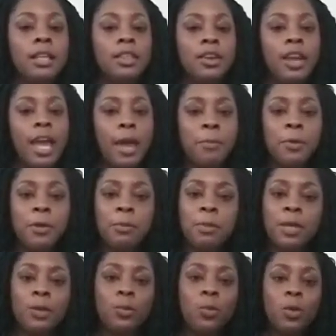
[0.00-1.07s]
there happened to
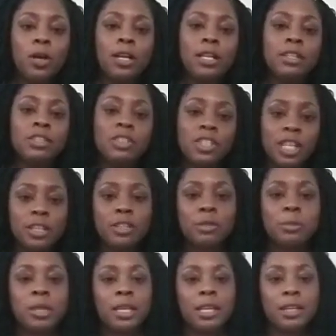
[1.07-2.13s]
be one
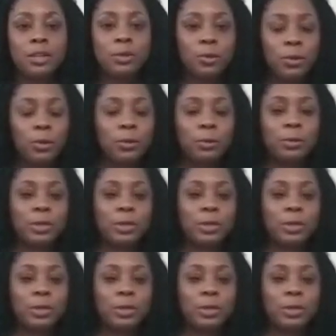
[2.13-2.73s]
gentleman in the group.